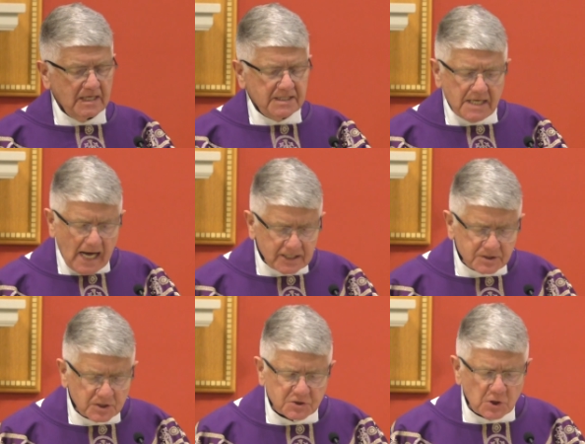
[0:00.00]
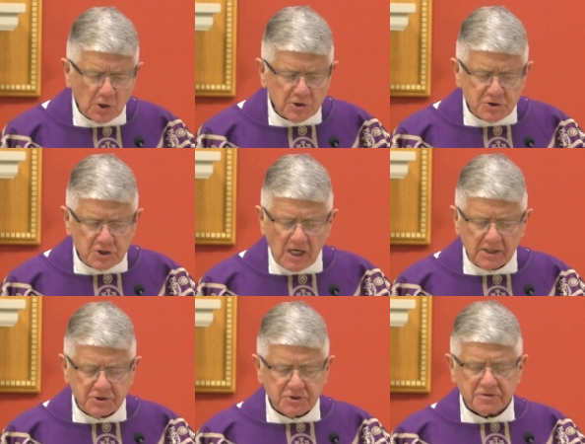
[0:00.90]
not as a stern
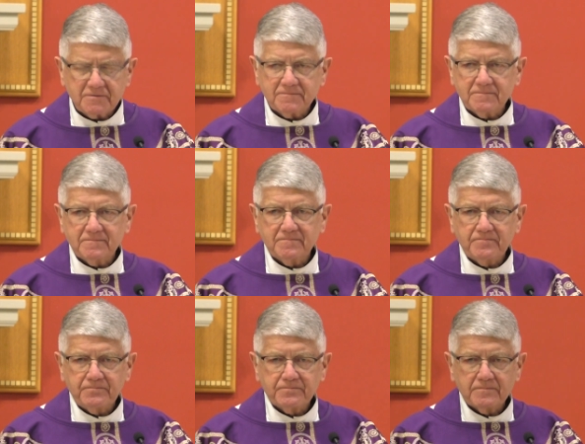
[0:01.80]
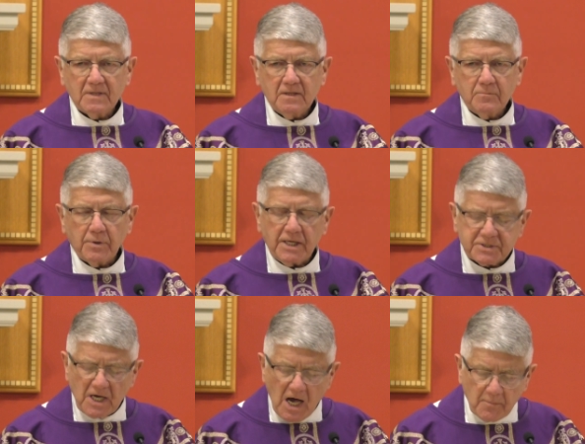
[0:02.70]
judge, but as
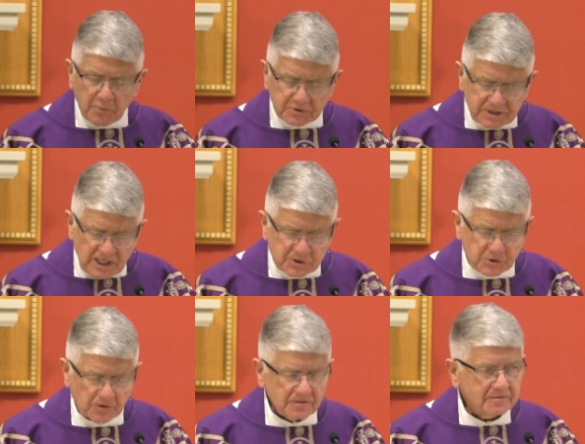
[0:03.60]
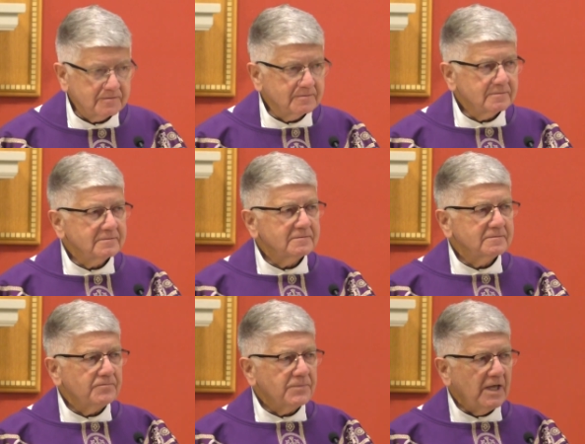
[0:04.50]
a humble teacher
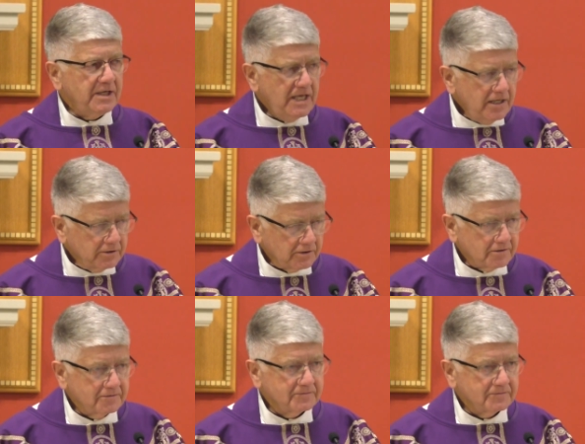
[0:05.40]
and healer